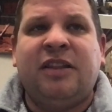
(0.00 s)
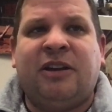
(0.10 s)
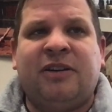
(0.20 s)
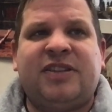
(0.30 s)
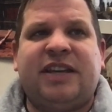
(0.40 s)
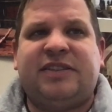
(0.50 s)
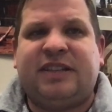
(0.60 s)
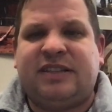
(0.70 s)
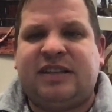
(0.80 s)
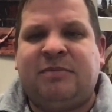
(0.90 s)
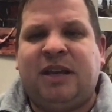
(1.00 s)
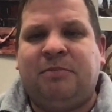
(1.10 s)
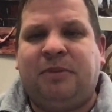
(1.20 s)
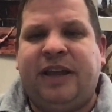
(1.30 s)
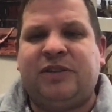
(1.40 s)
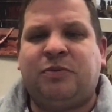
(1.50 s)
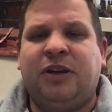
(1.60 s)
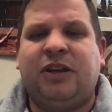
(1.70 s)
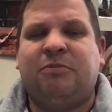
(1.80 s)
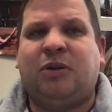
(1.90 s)
there is a system in place where
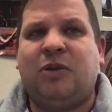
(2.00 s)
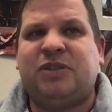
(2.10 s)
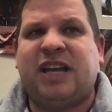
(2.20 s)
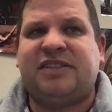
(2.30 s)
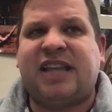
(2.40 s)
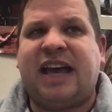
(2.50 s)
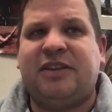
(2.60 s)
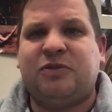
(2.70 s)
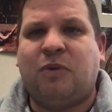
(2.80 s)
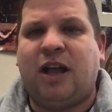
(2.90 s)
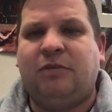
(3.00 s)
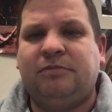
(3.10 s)
you can protest that as well.